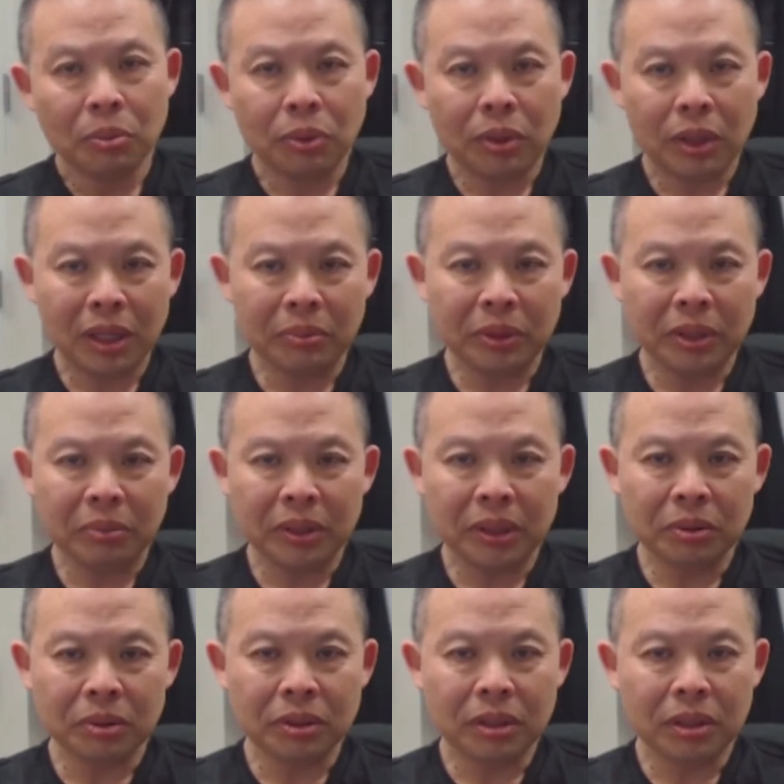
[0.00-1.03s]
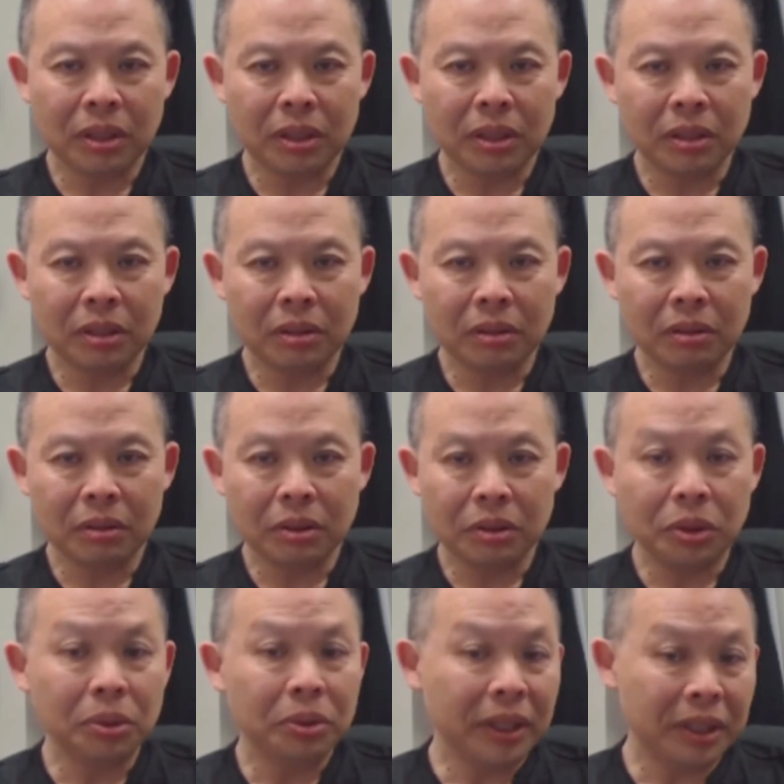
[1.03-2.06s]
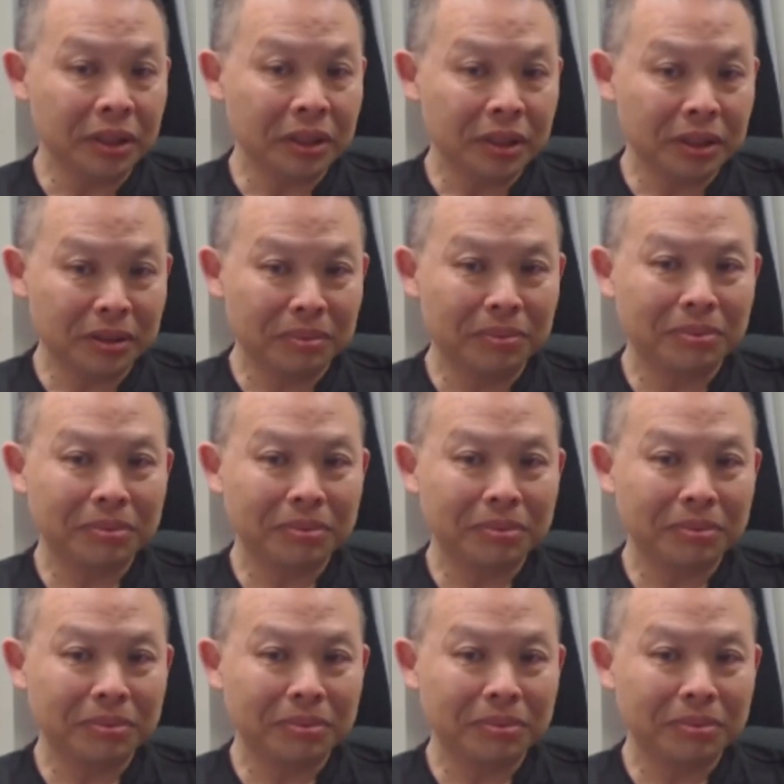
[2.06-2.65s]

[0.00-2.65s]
probably about uh, two days.